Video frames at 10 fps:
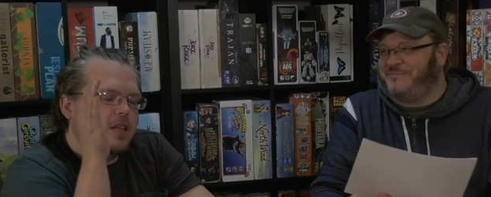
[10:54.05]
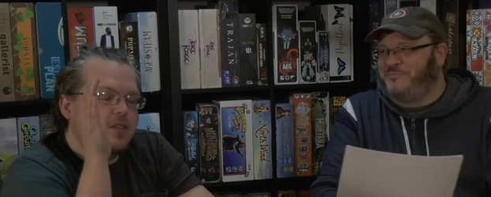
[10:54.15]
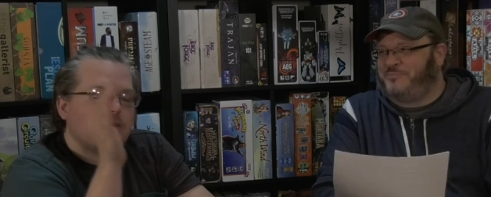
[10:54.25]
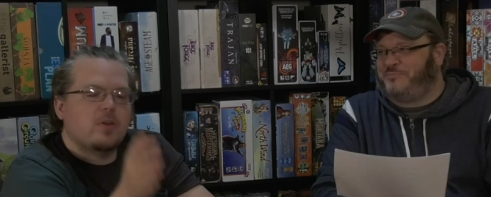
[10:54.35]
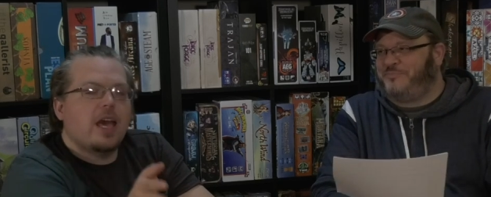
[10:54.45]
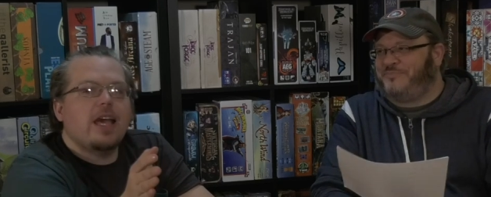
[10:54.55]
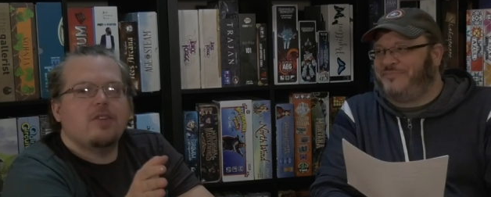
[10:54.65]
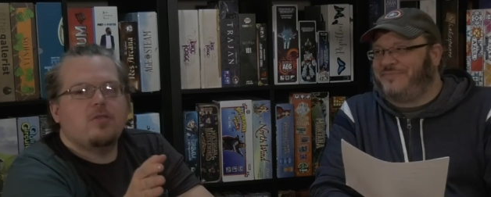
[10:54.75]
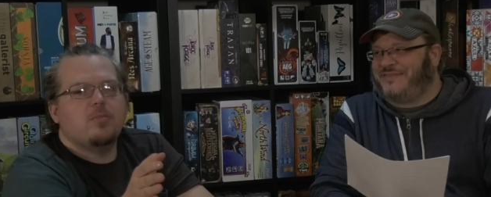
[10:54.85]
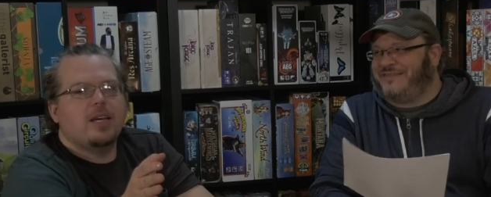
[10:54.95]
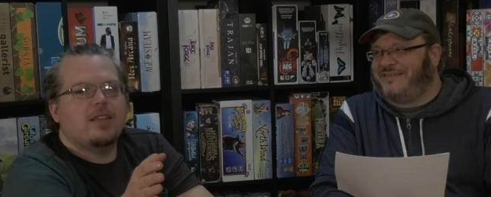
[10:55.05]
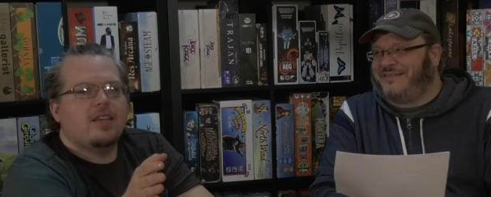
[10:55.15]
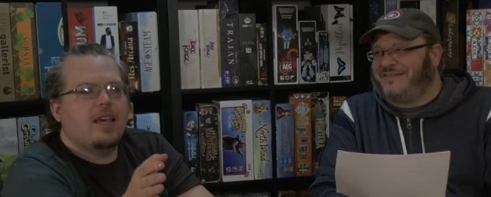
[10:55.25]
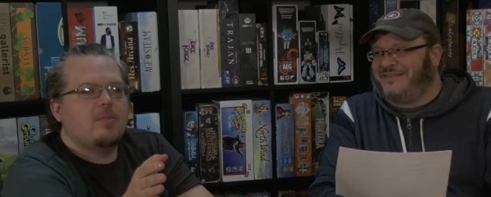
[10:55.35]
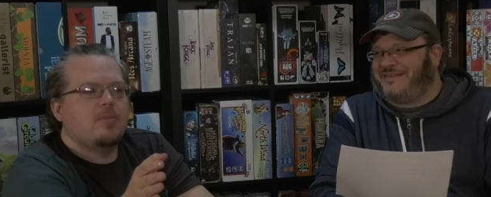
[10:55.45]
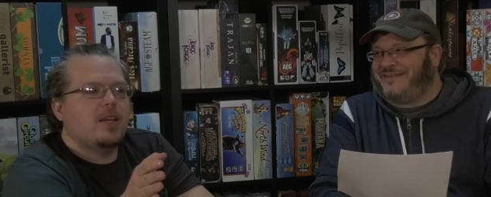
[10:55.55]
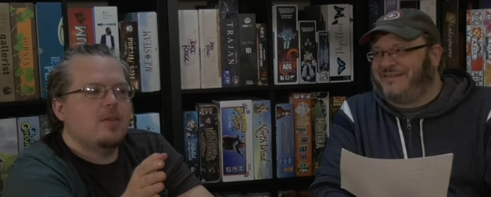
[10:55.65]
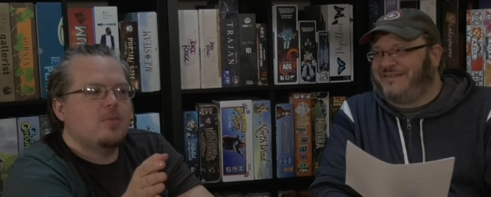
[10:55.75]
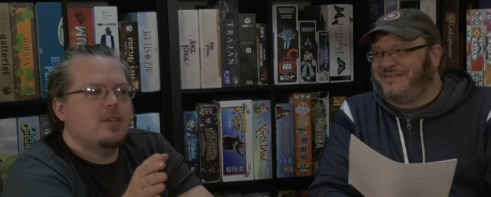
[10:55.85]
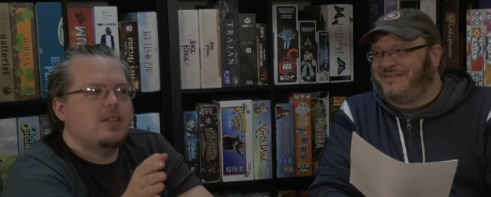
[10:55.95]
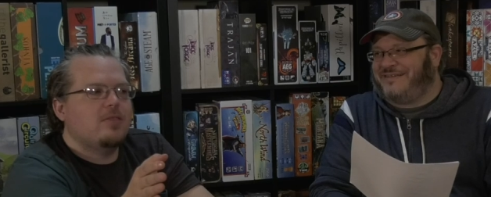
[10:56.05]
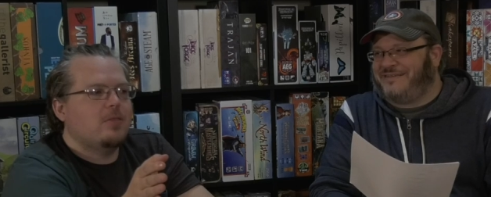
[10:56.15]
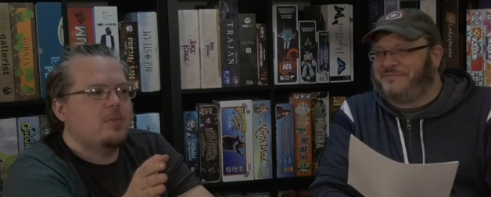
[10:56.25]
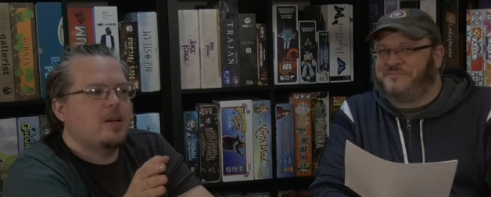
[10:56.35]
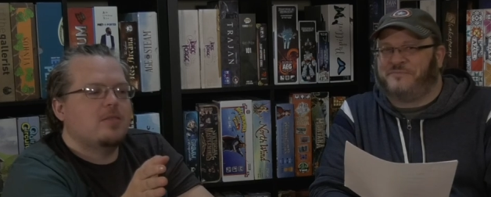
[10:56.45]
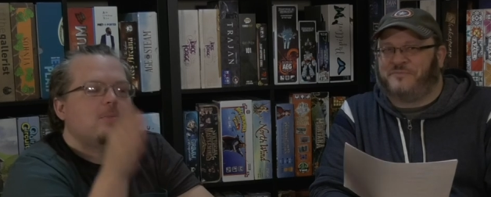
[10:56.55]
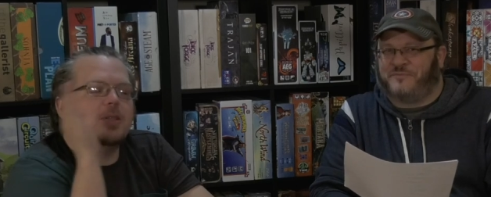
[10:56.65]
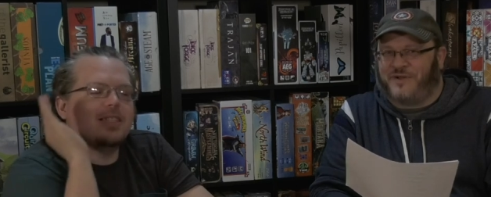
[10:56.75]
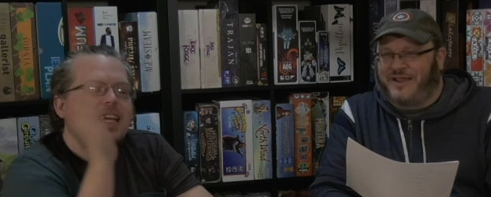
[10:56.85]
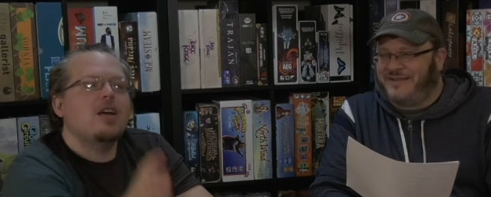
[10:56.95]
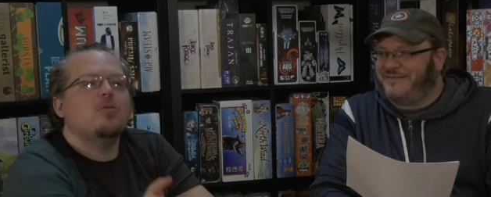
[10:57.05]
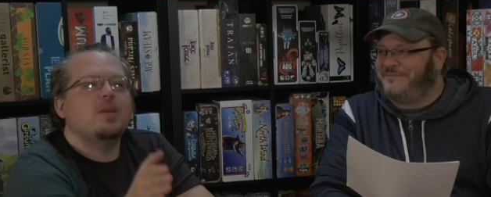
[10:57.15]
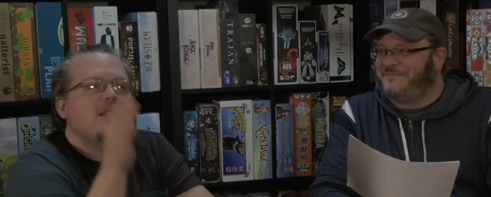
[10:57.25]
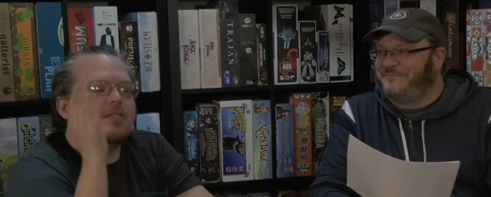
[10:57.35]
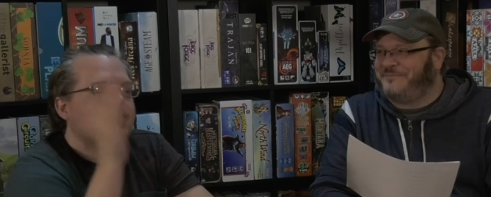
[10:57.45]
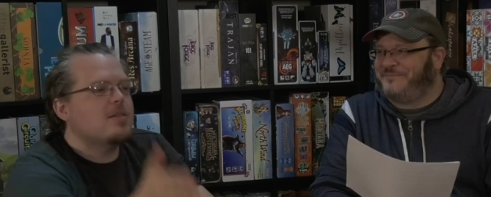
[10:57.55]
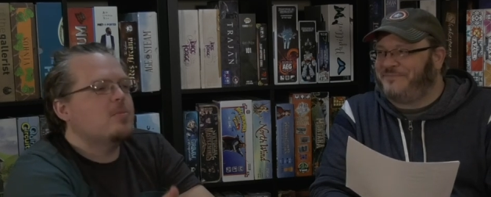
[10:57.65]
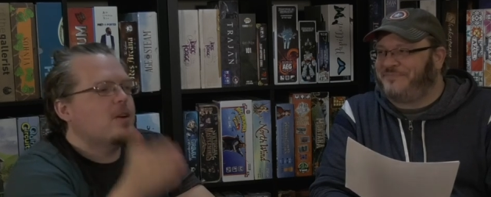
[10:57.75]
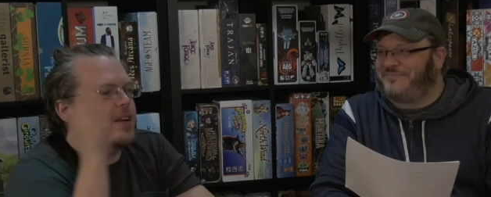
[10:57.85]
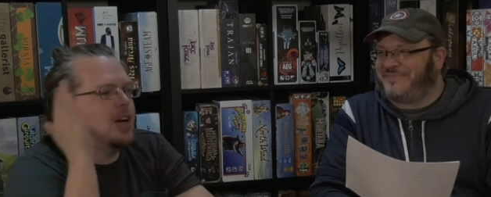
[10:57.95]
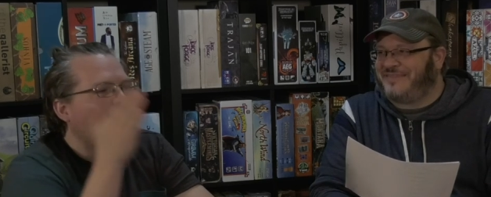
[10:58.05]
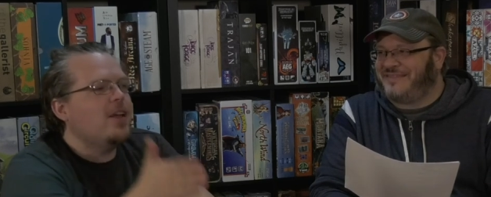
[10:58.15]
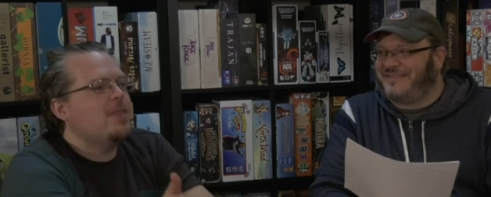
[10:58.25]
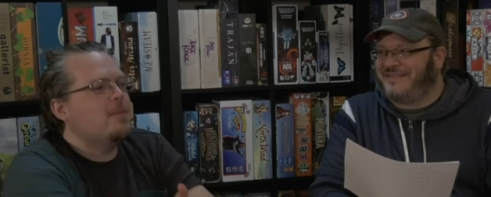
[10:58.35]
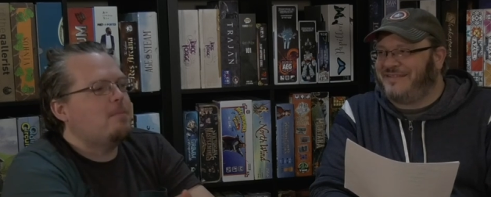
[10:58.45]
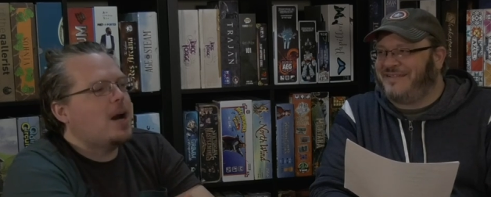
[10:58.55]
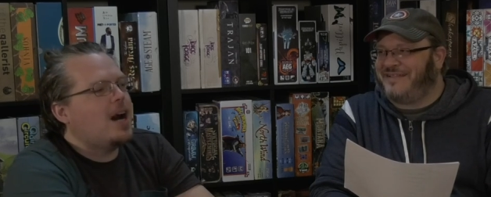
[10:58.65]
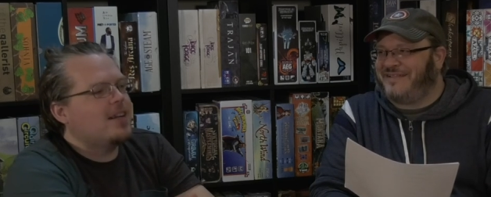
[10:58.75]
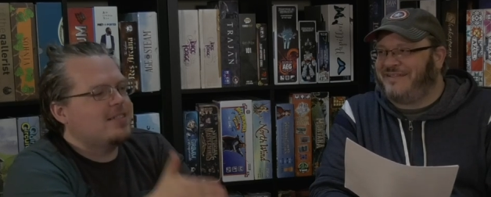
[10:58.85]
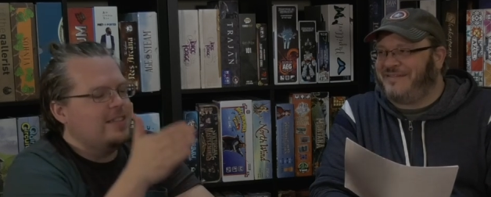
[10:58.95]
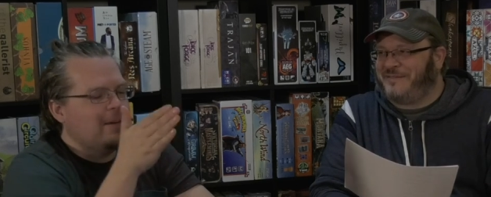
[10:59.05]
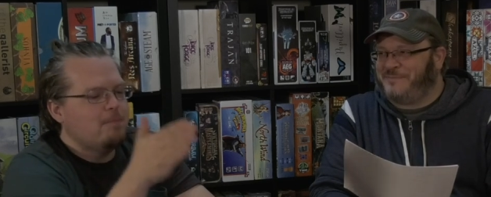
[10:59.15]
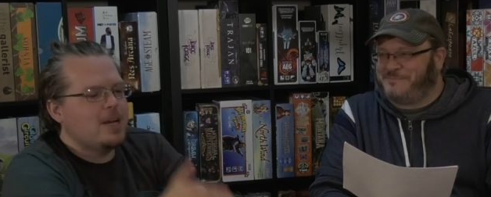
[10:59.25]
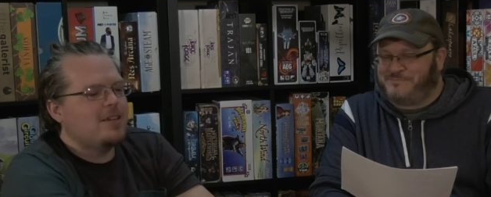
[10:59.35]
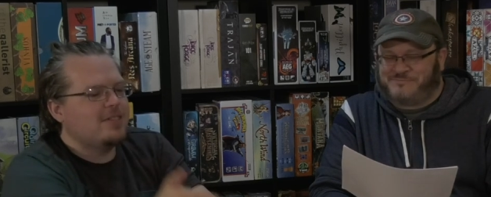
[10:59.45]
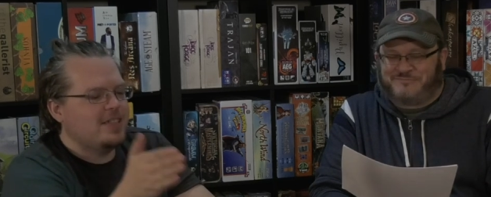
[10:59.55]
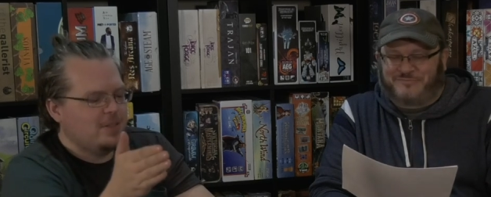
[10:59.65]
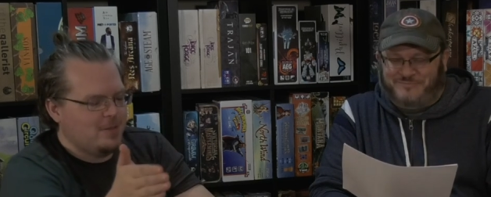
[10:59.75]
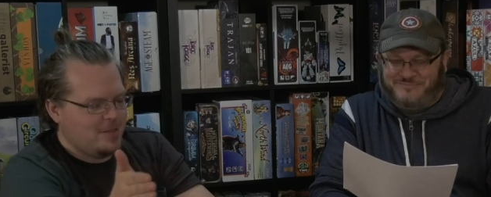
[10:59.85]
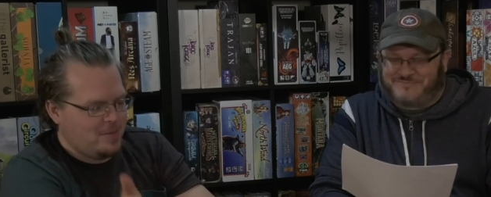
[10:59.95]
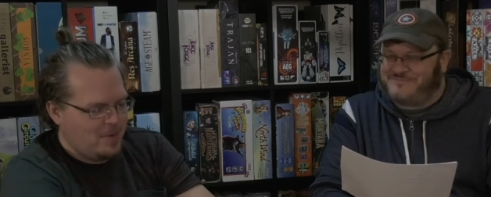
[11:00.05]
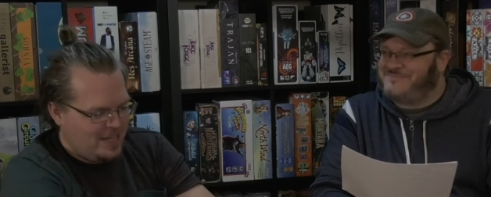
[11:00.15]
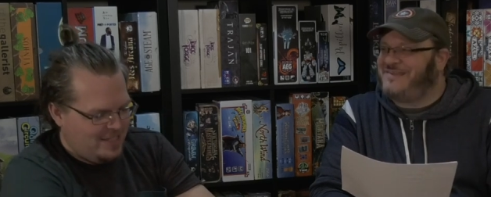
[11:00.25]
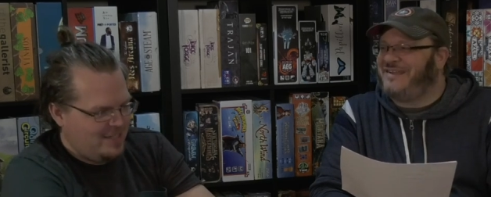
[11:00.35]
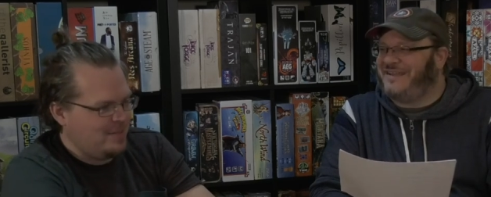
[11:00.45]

Speaker 1: It's okay if you make the game playable at different amounts, but right. tell me somewhere on the box the amount that you expect it